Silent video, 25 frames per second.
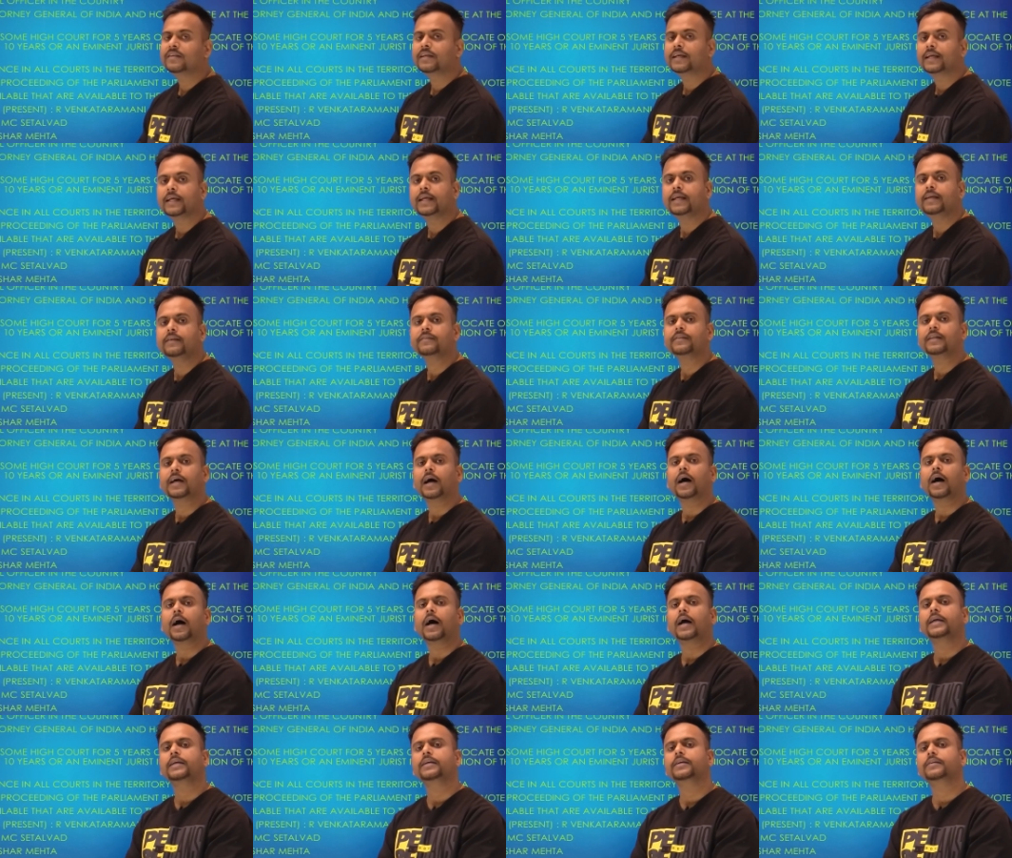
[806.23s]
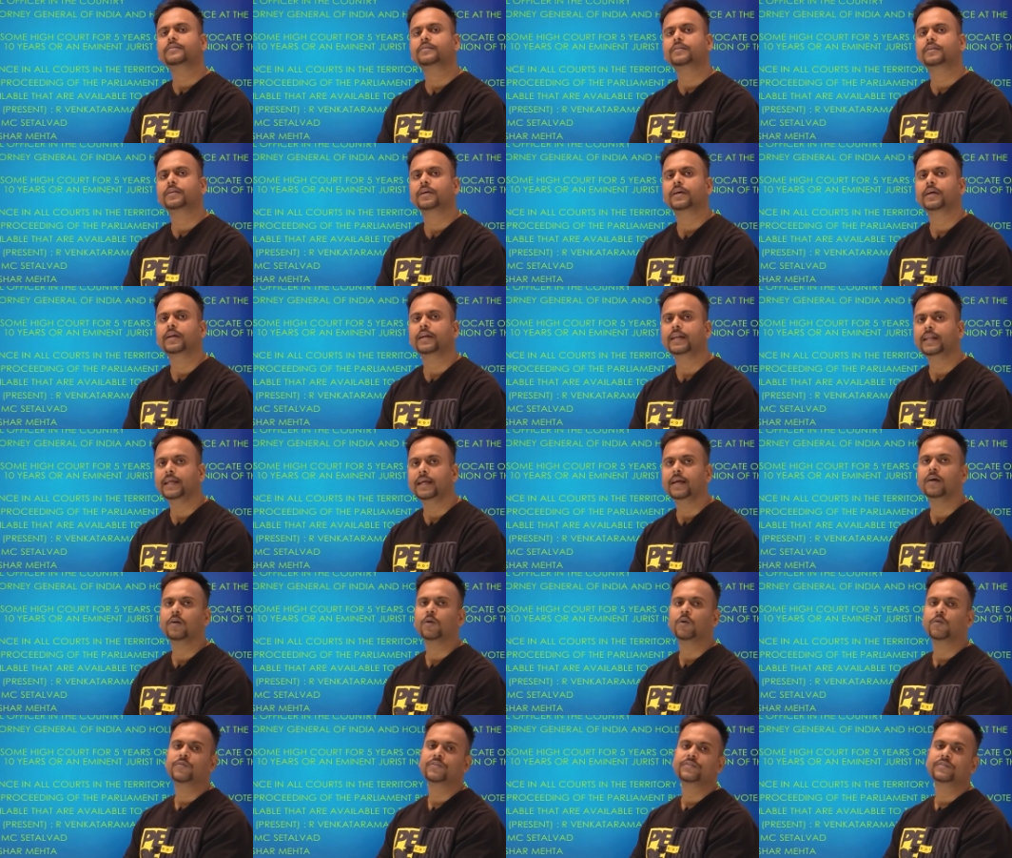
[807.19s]
he is the highest legal
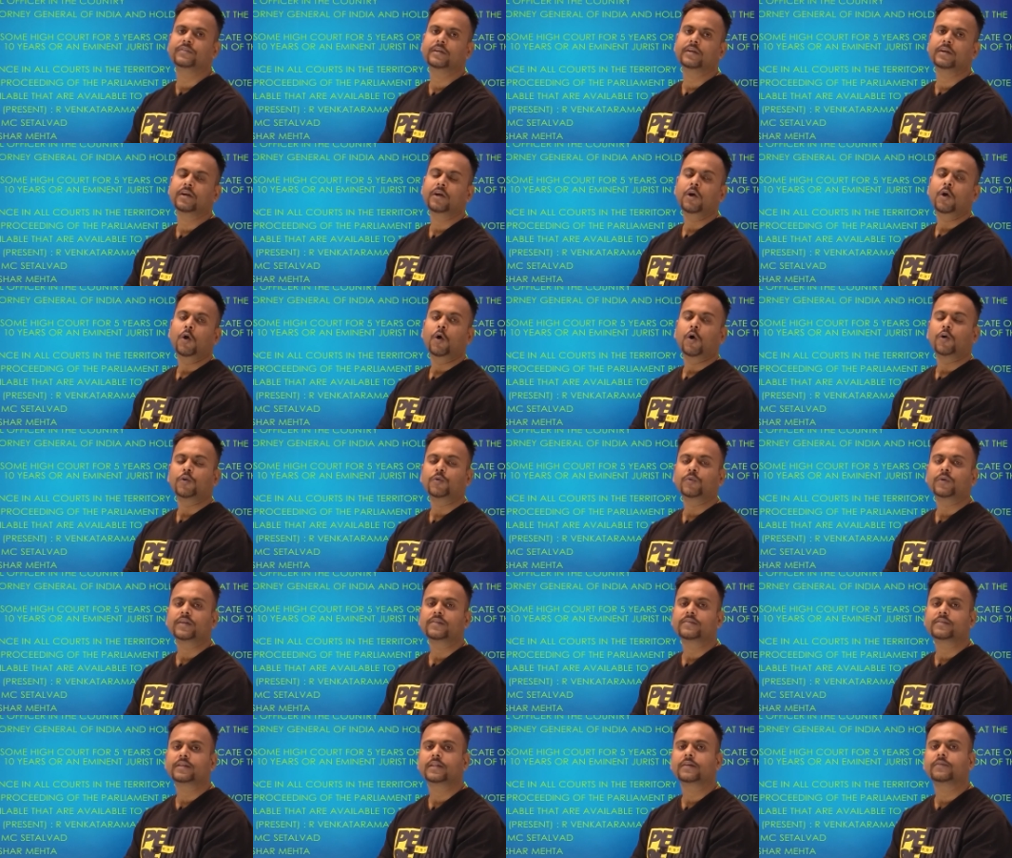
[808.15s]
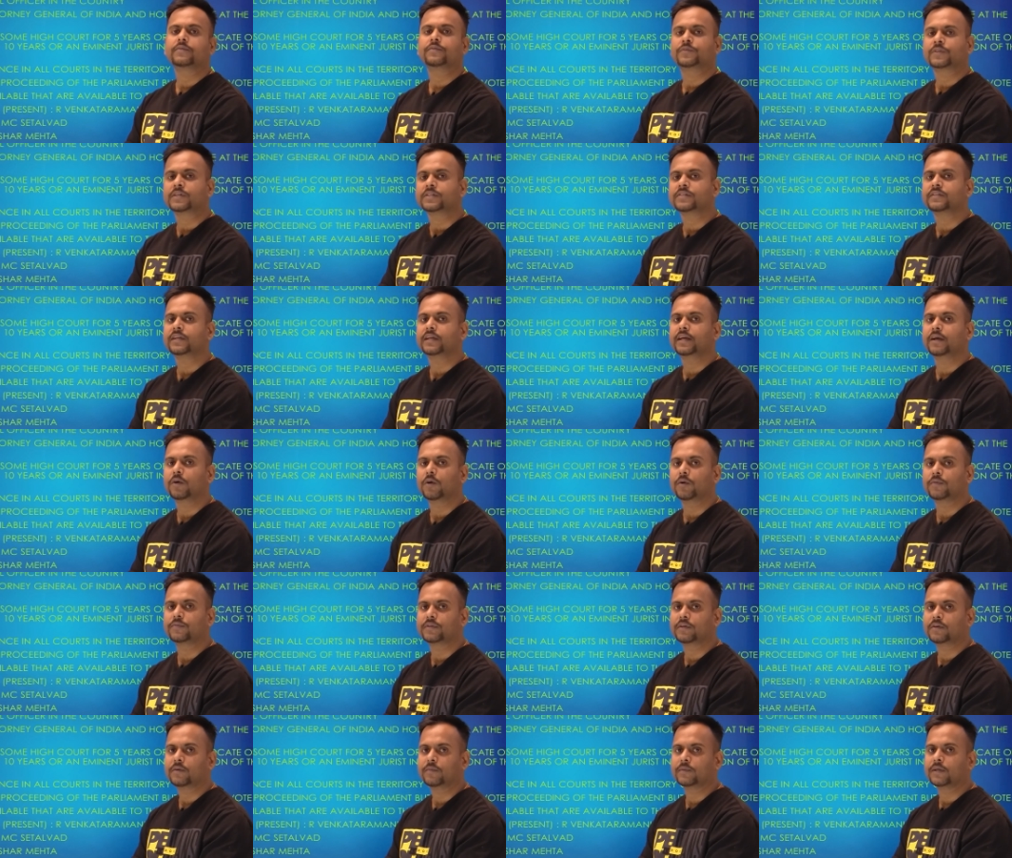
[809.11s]
officer, or you can say the first legal
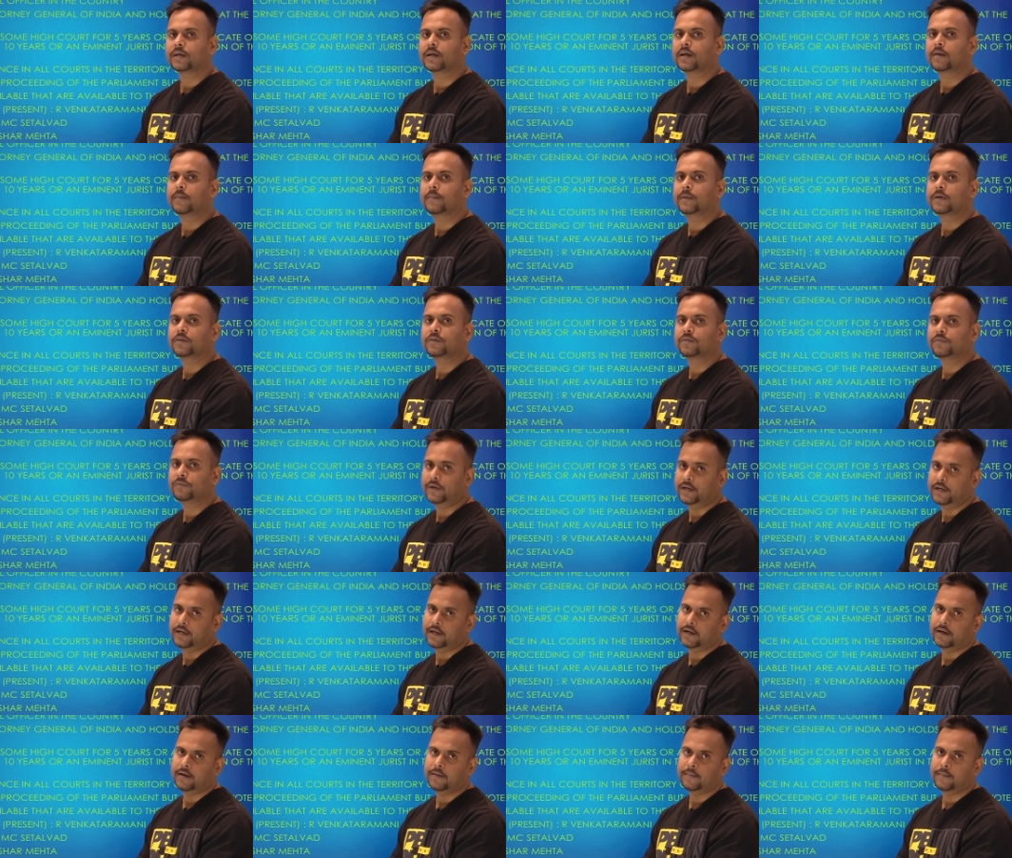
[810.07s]
officer of the Government of India.